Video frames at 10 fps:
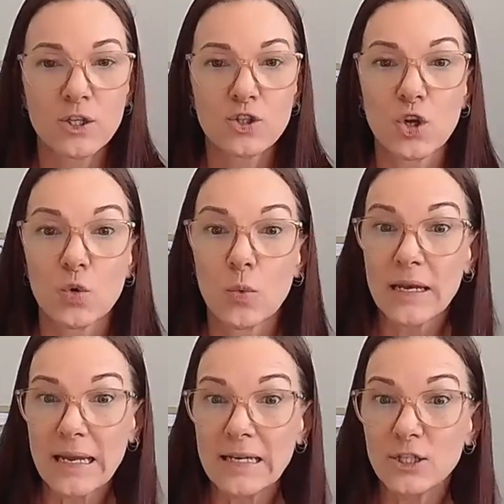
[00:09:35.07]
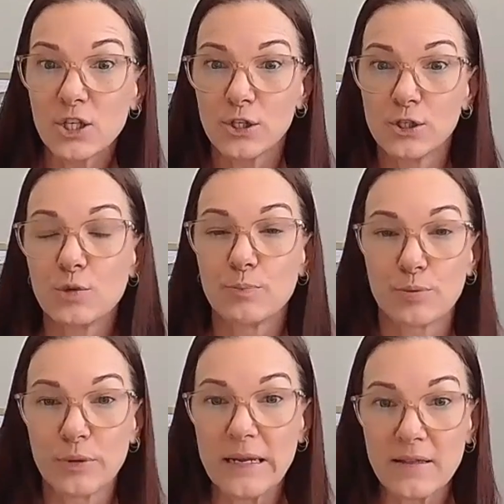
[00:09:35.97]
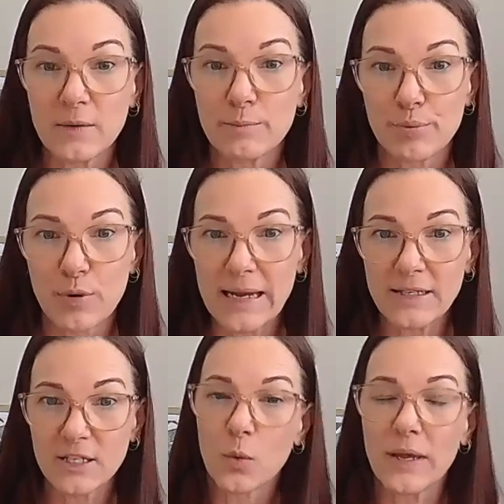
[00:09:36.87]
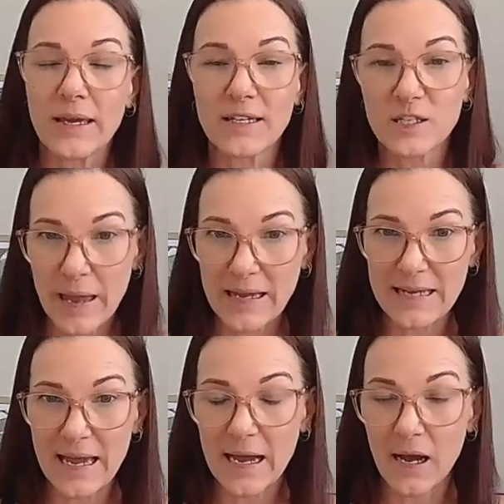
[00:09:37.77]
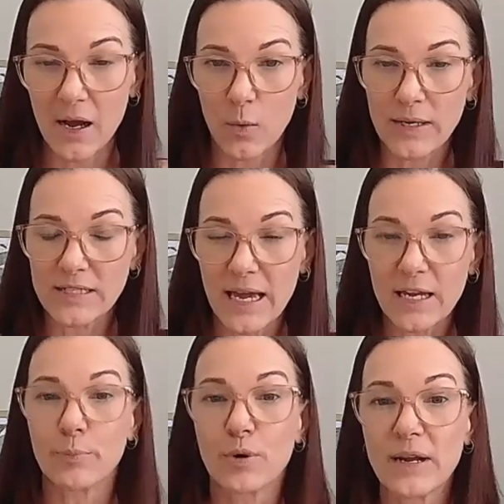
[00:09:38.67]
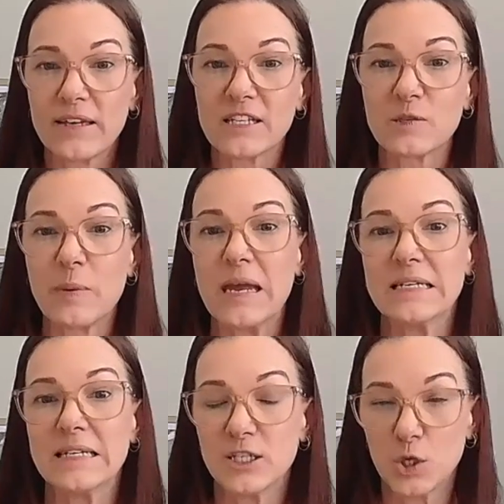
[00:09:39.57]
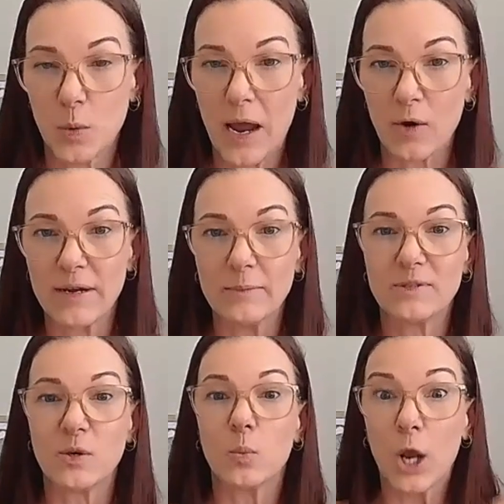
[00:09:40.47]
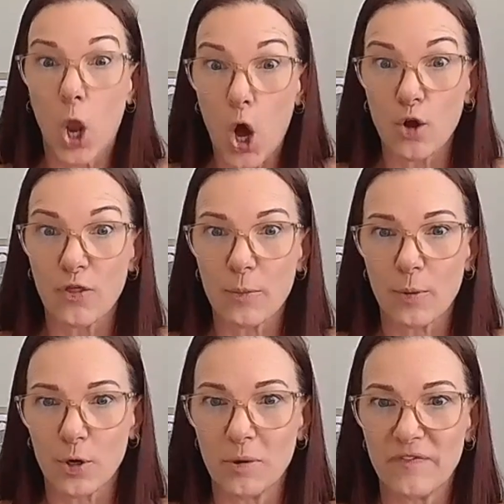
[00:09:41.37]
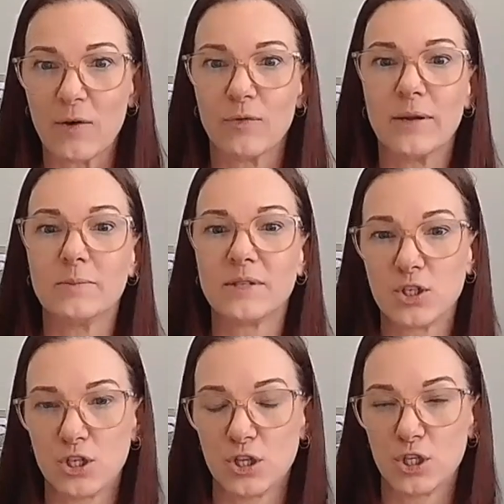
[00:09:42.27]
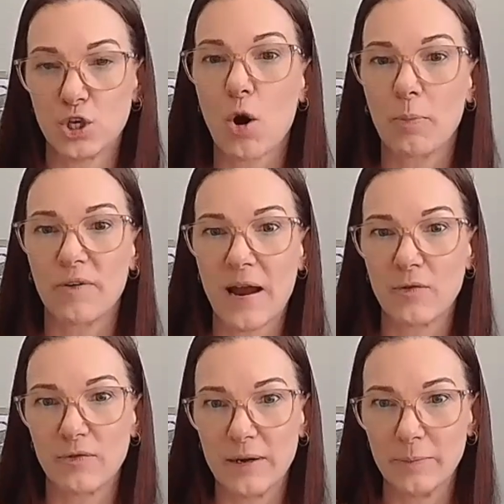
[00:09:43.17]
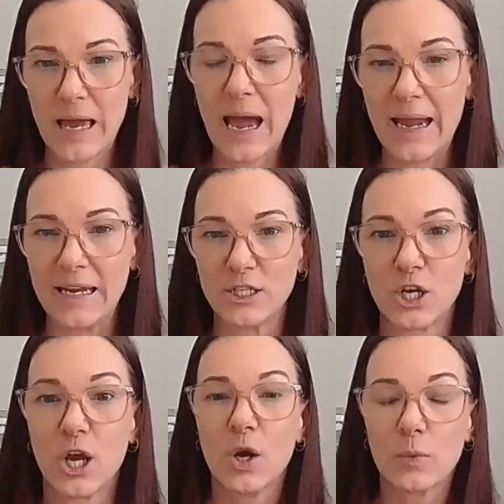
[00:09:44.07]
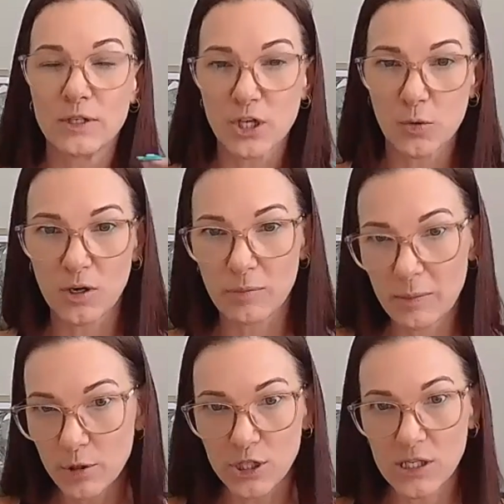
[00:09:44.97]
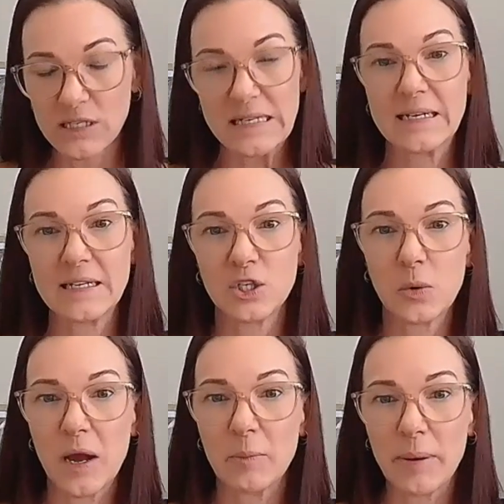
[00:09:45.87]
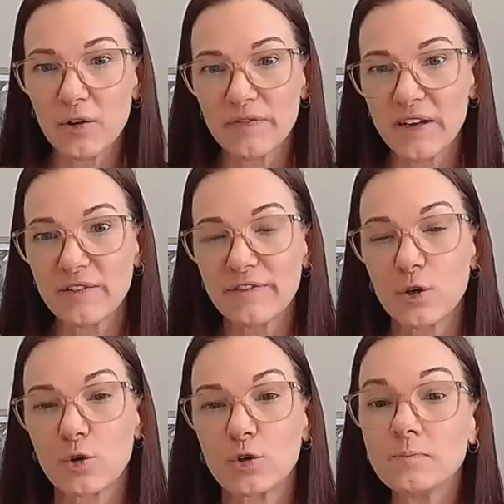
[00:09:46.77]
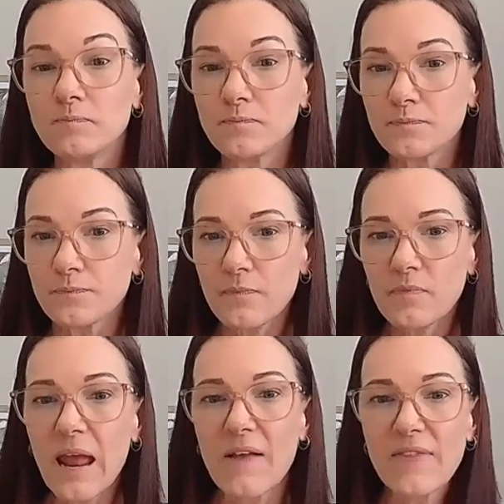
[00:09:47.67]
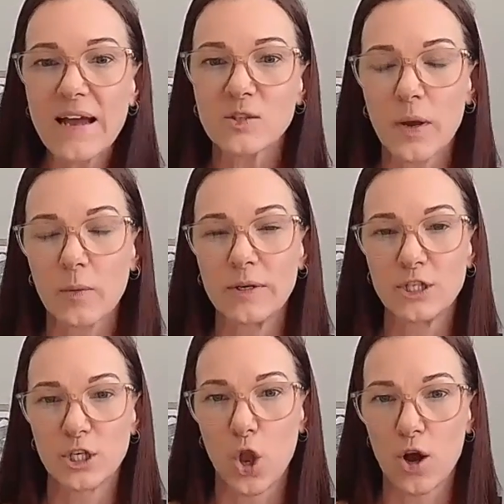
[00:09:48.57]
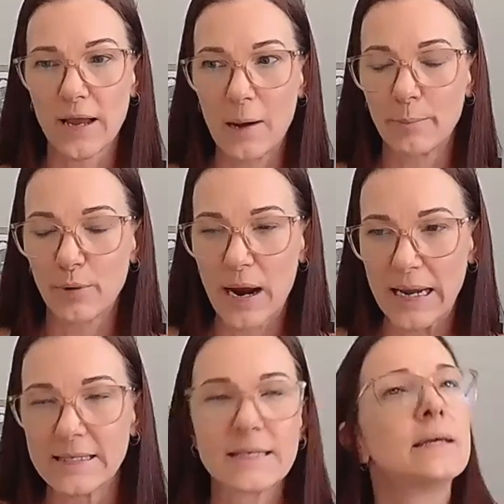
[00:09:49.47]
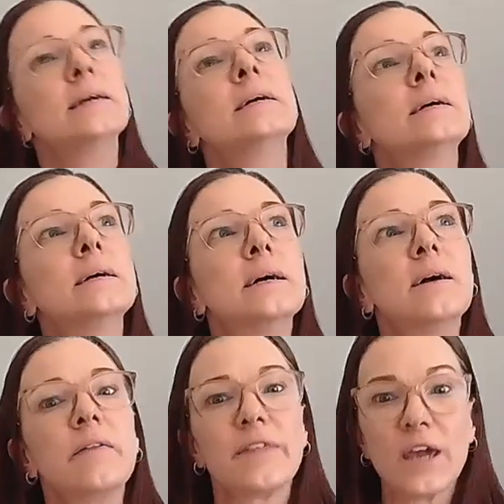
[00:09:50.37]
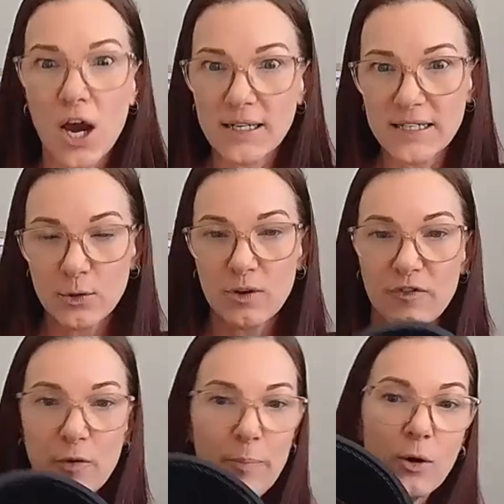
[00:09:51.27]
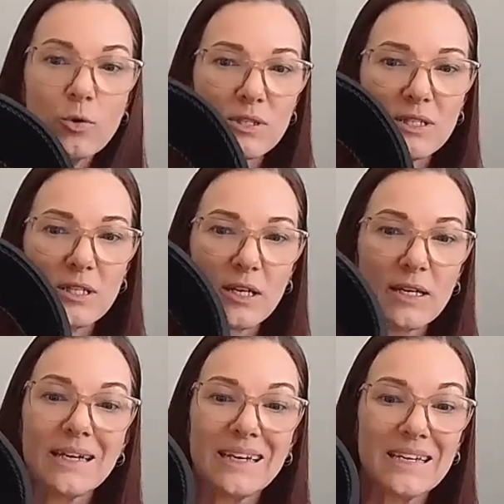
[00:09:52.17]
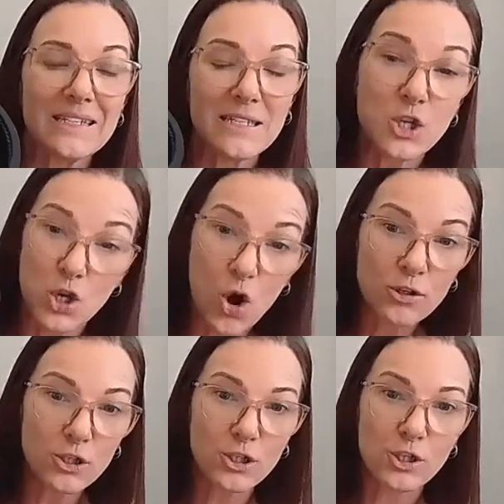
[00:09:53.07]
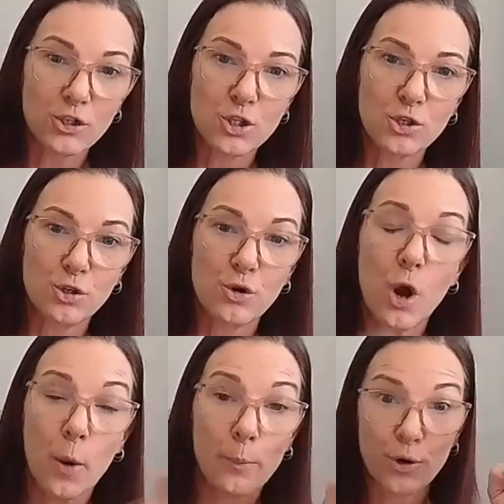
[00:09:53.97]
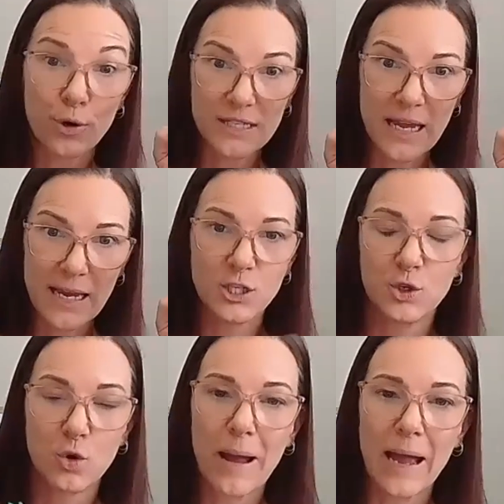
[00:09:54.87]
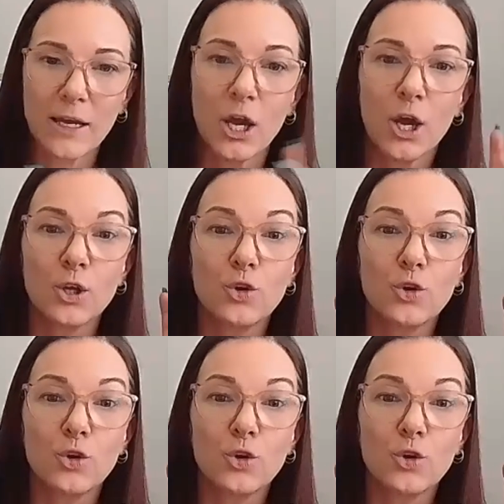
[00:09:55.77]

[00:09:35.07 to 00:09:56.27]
So we need to learn to breathe and brace. So we take a breath expanding into our ribs, and we lock at the bottom of our ribs and to the top of our rib cage. We don't want to be pushing down into our pelvic floor, and that's where we should lock our brace. The idea of a belt is not to protect your back.